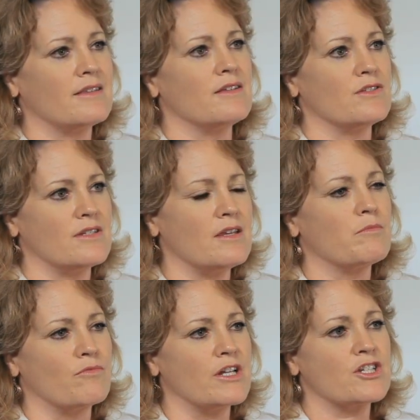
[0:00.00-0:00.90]
these deep,
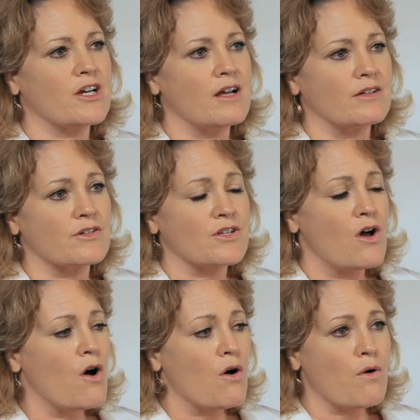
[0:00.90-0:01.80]
rich colors
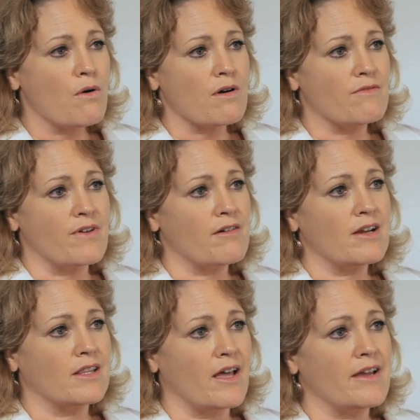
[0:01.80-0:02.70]
or very
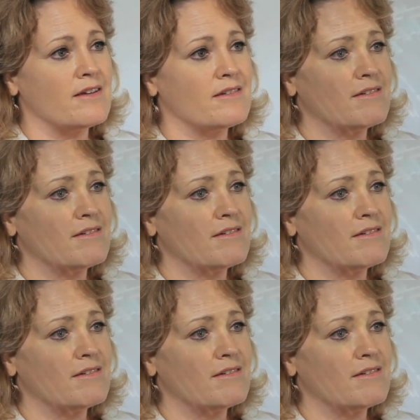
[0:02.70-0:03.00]
light